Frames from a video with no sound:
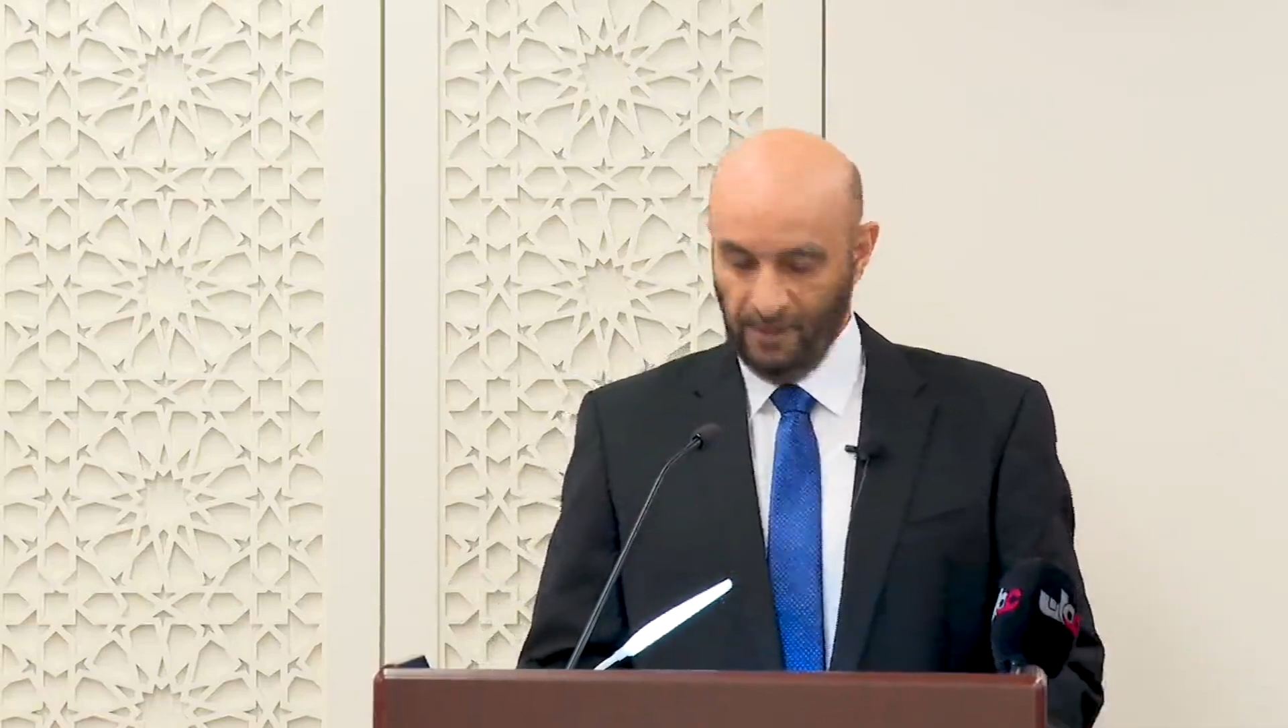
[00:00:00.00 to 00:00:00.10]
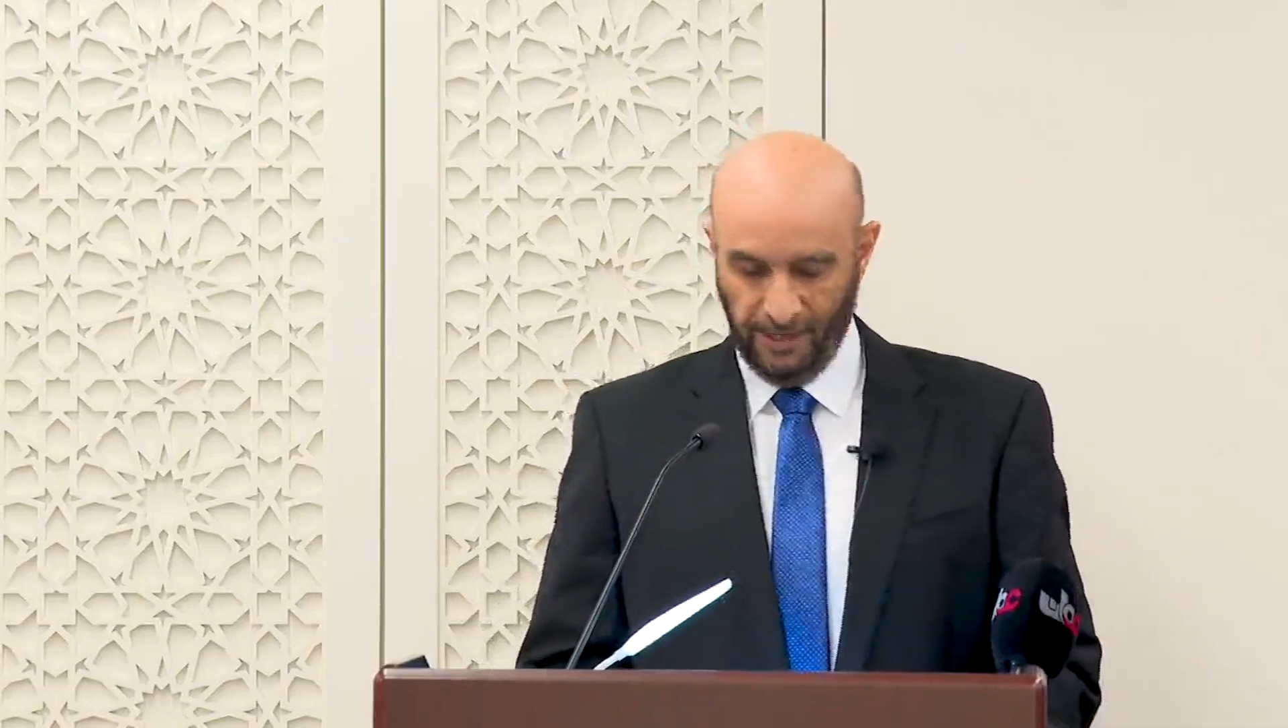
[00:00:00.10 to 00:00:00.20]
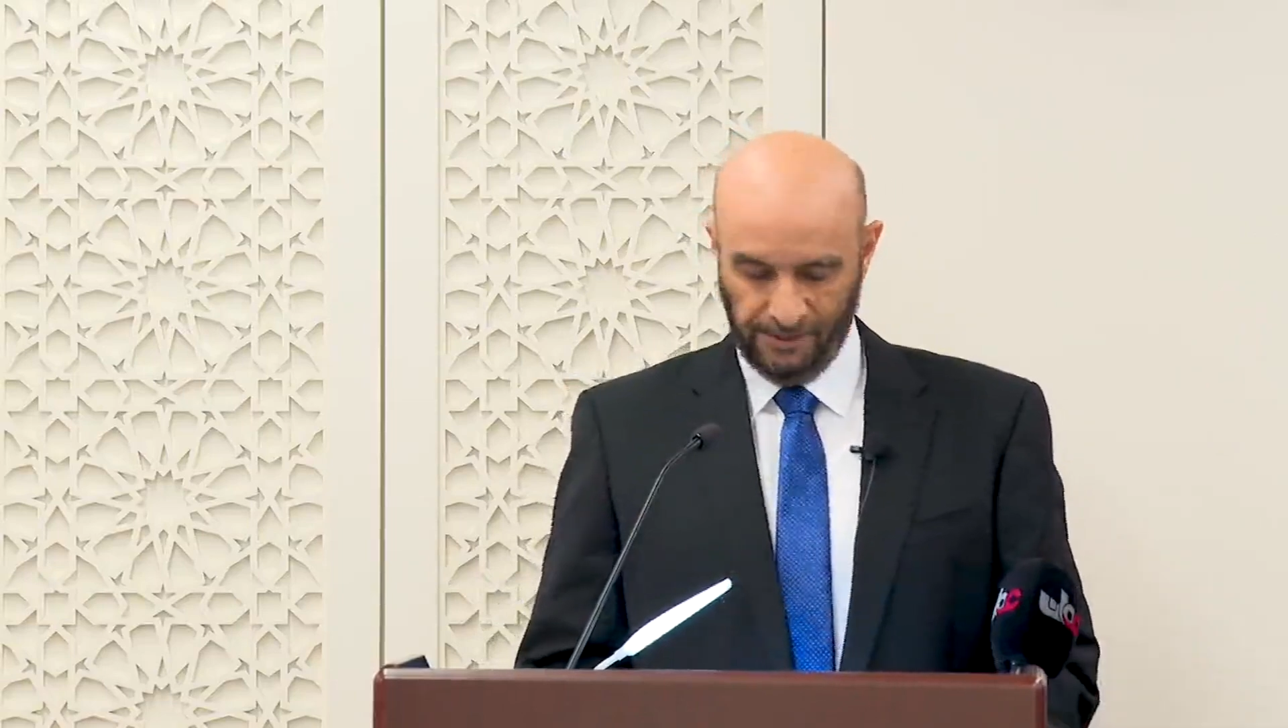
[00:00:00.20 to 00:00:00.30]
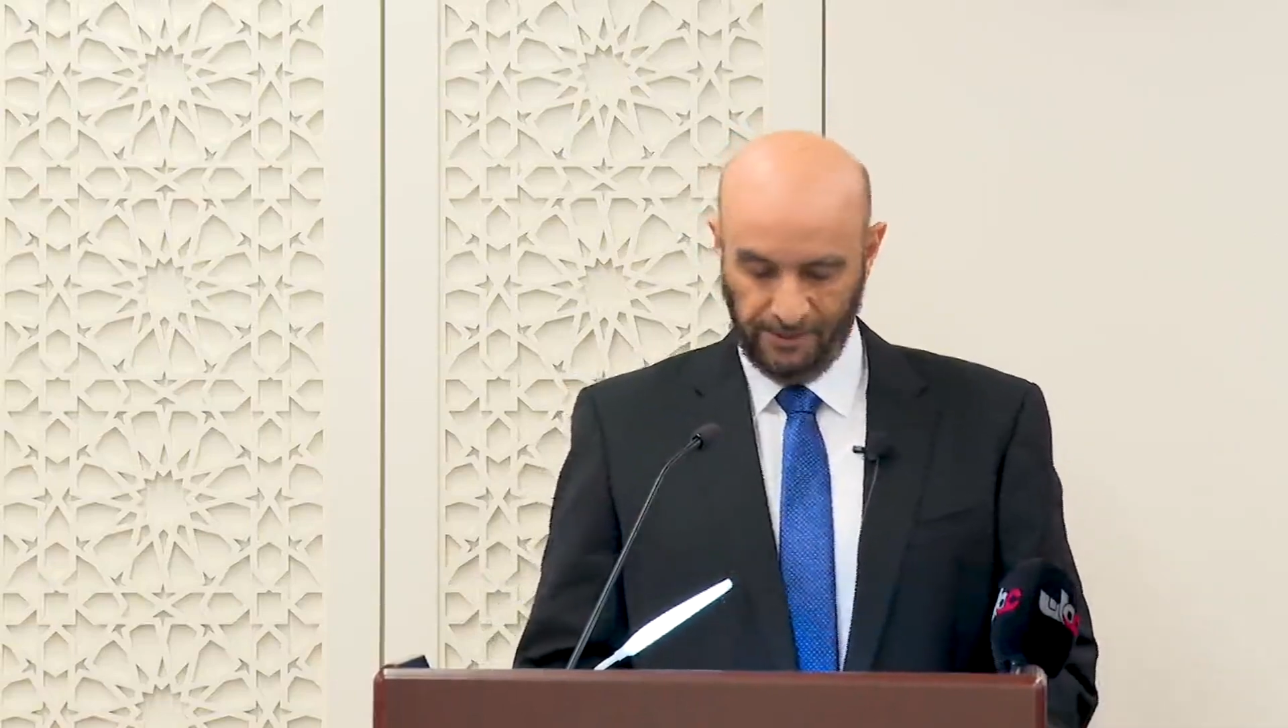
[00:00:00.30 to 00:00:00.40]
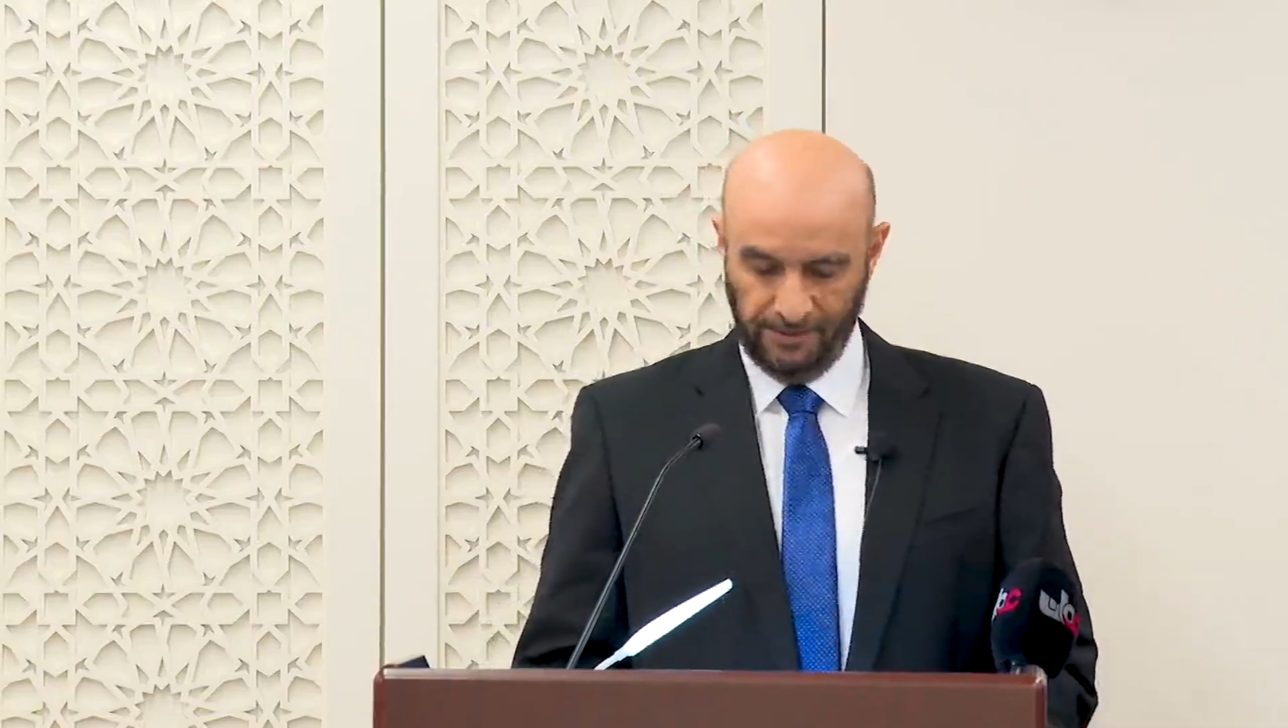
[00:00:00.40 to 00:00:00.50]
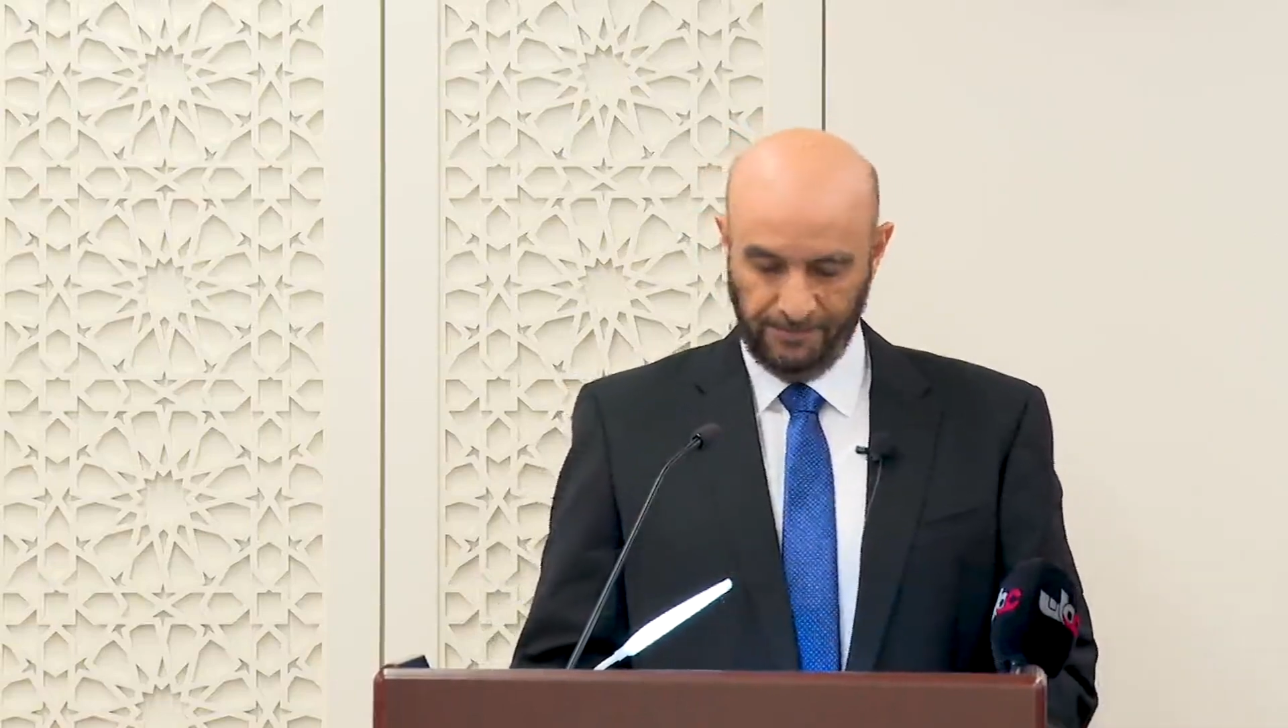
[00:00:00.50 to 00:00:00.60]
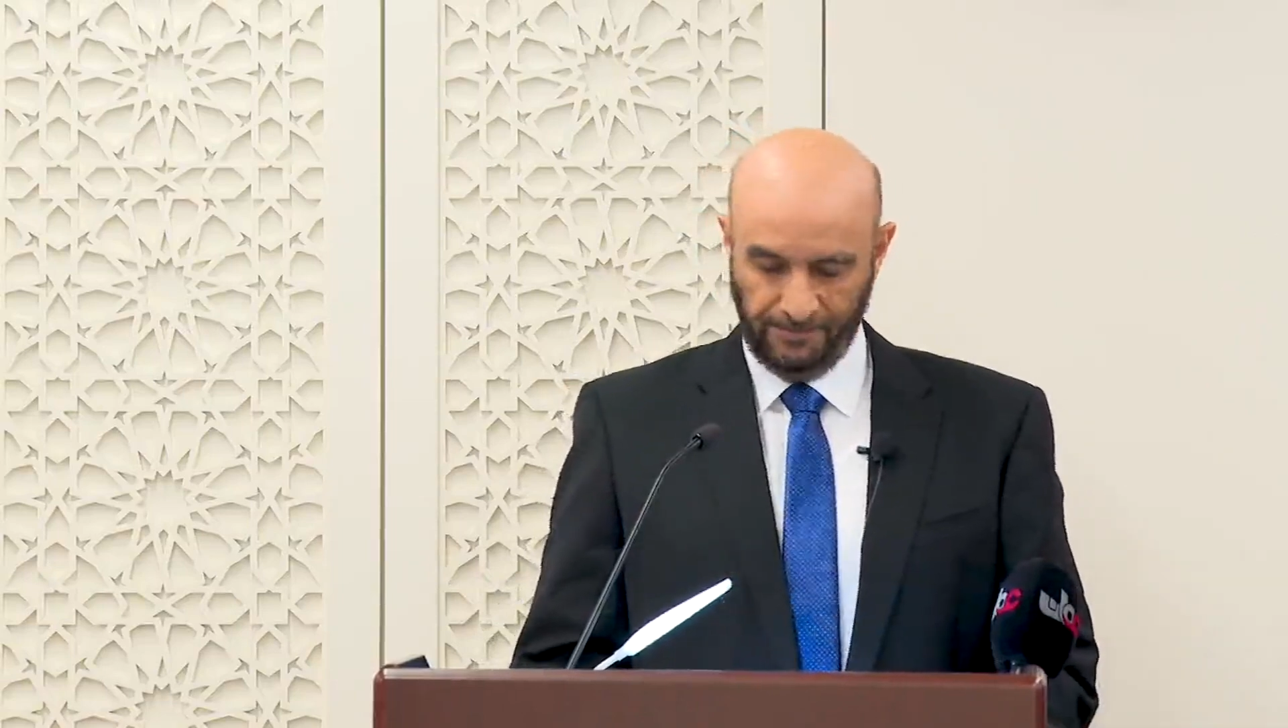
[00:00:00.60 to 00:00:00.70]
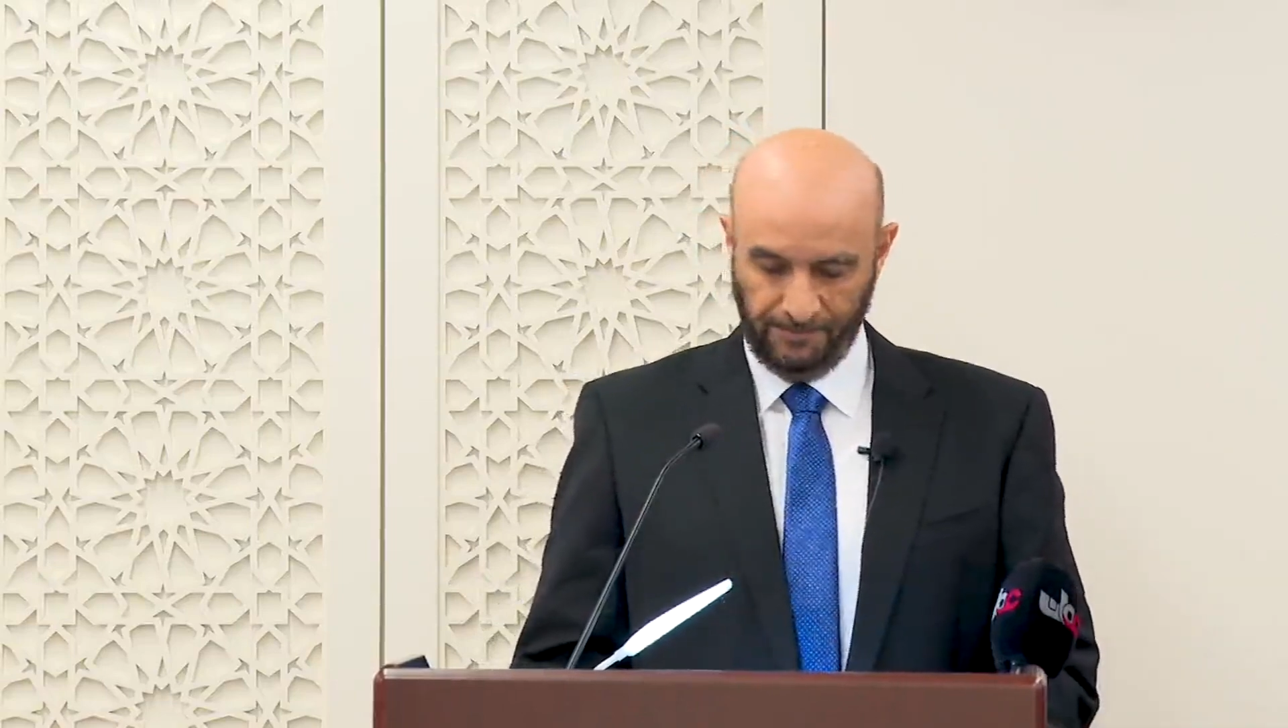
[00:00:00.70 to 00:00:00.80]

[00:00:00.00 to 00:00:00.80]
pleasure